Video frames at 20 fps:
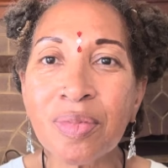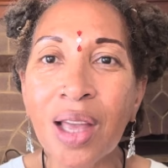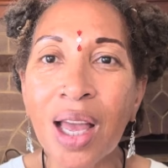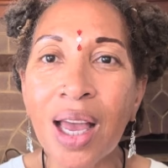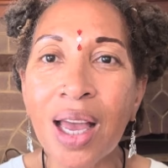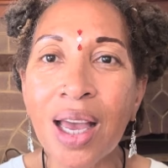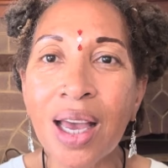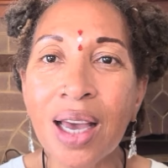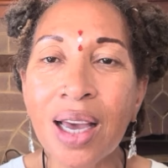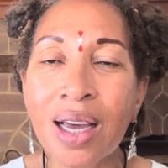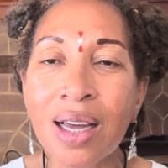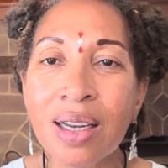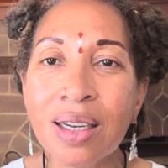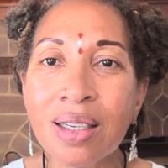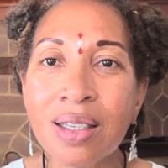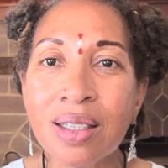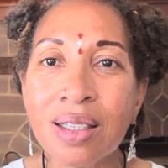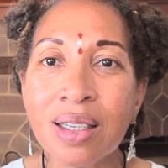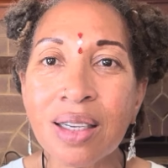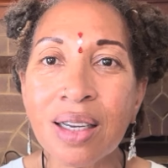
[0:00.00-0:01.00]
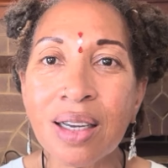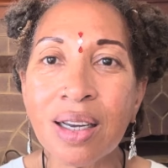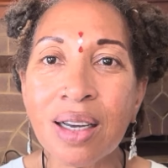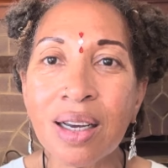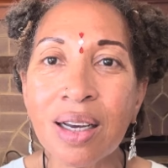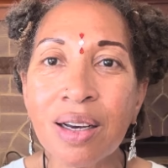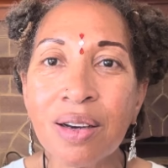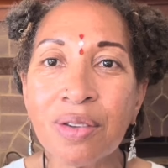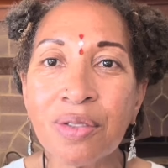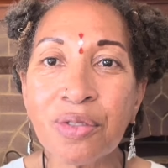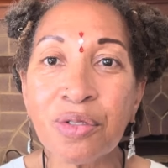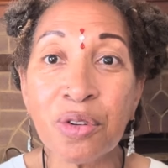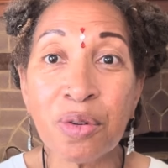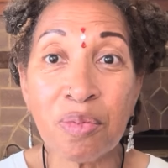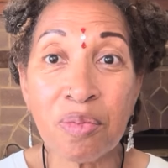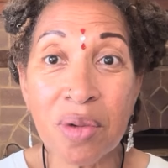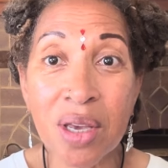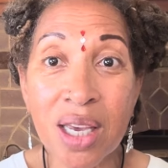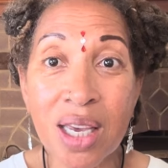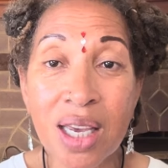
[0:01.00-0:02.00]
And for
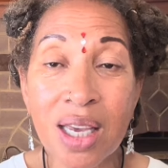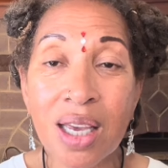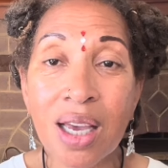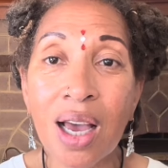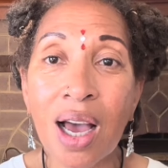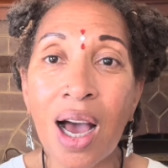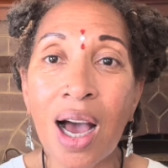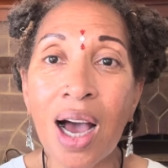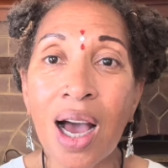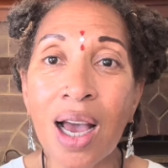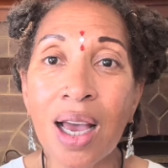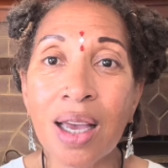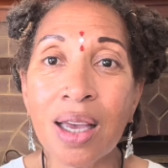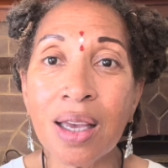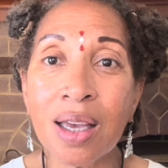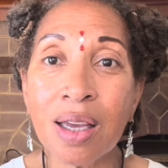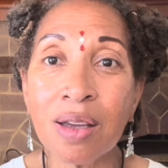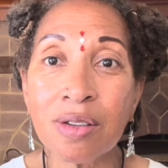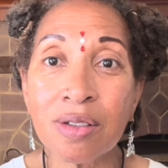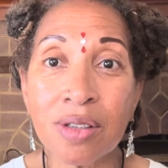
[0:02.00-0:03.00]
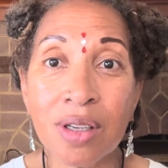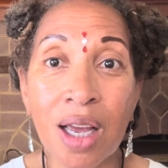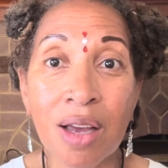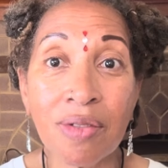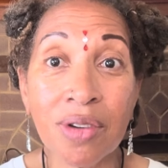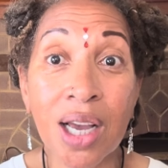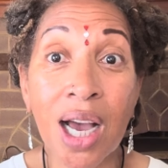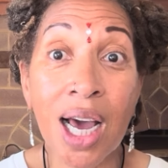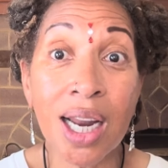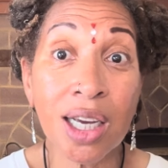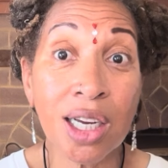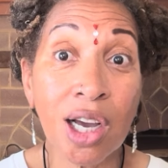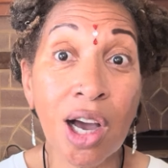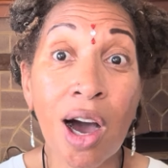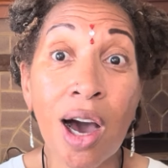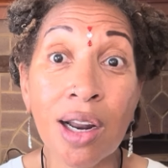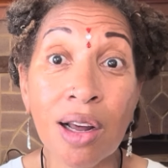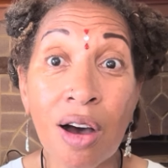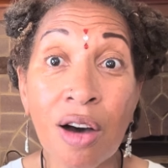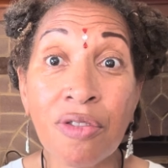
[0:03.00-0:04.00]
me, I have kind of
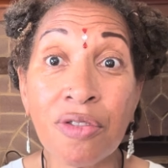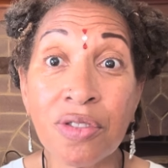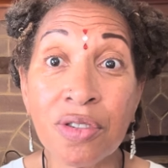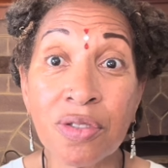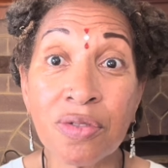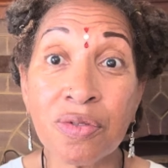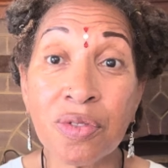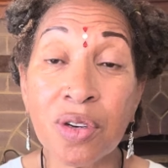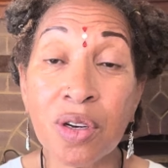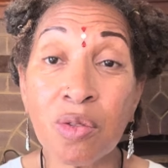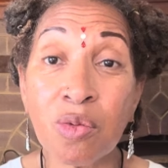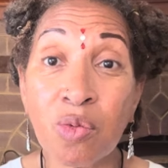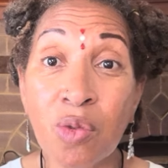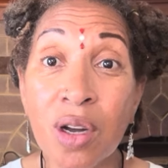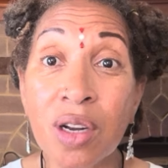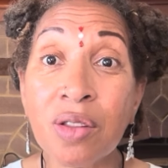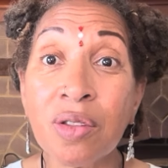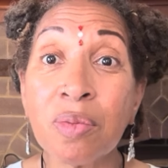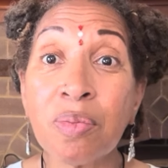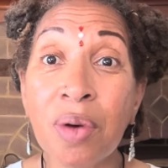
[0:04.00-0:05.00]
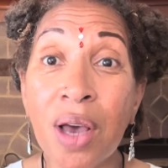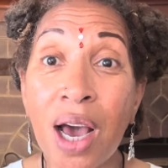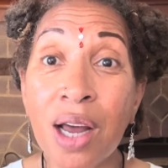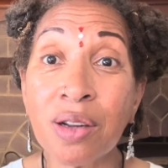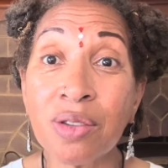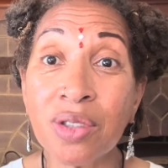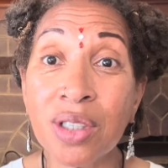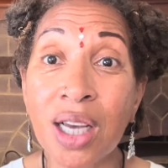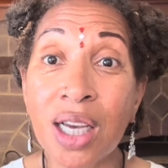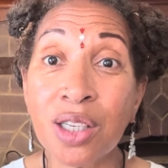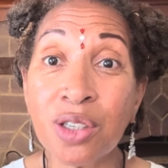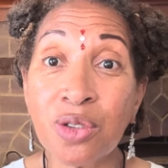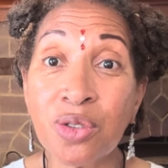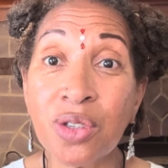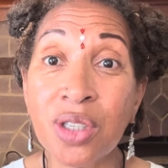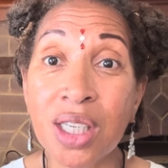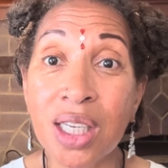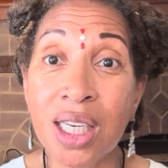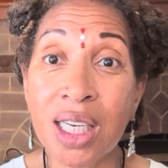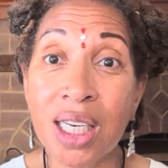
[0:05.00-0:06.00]
got off of one of the patterns I
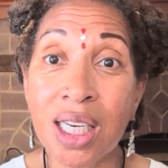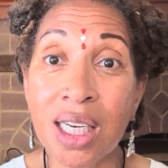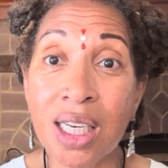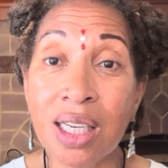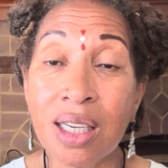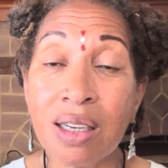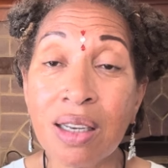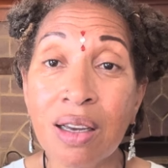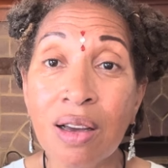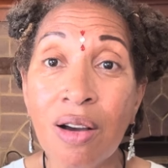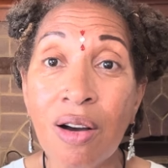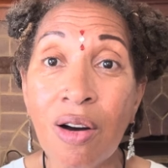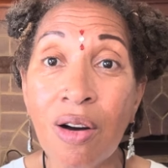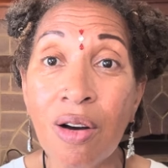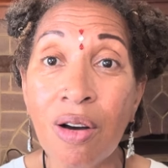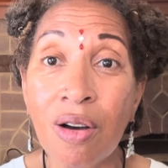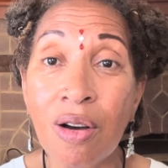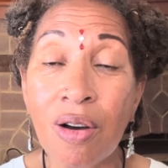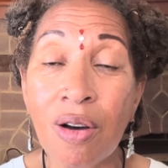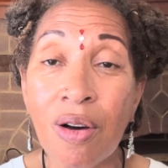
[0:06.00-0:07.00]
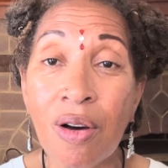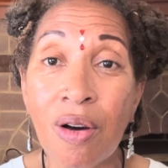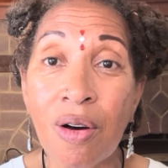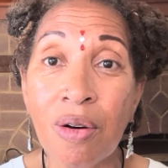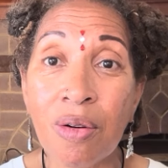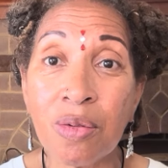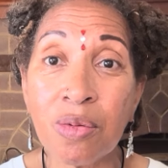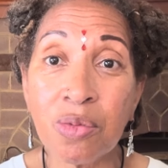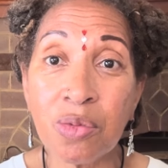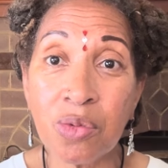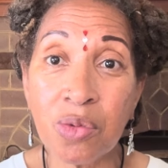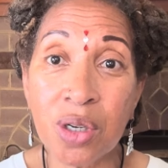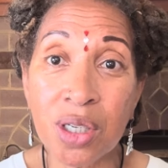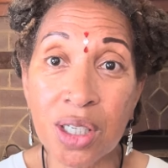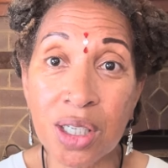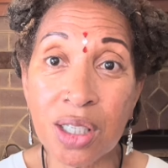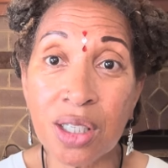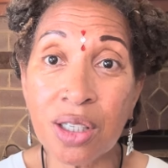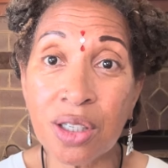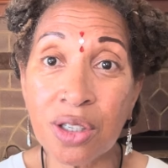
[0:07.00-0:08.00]
used to eat, which
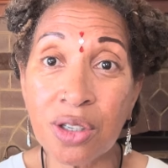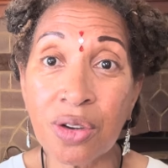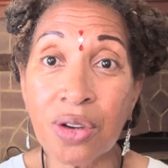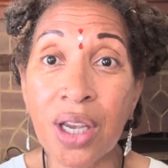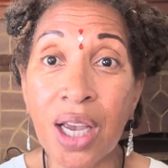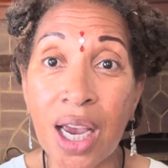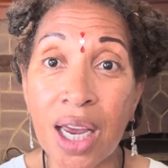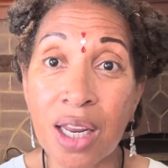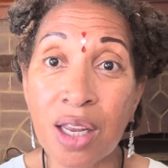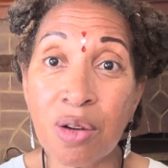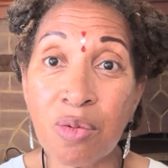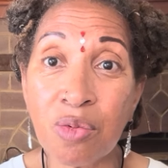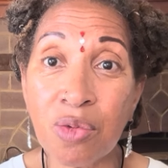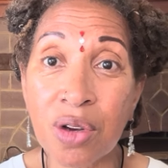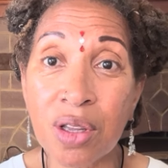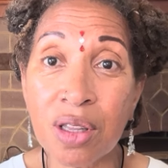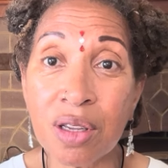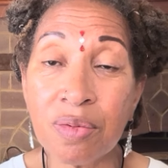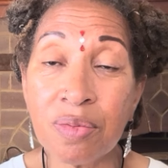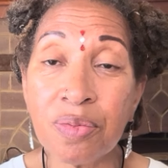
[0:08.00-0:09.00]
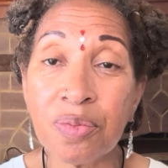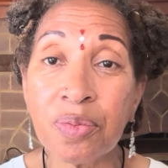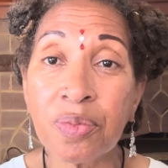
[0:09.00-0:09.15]
is the circadian rhythm.